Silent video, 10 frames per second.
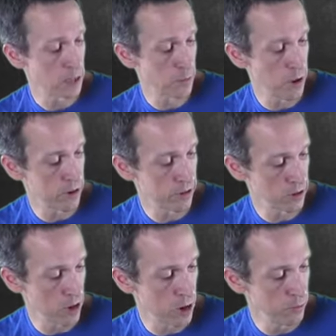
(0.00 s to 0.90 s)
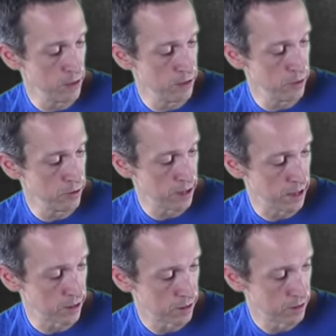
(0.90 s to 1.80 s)
part of the song, we do
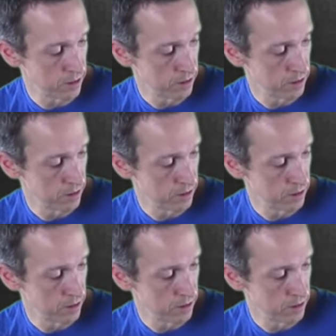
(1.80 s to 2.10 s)
this. So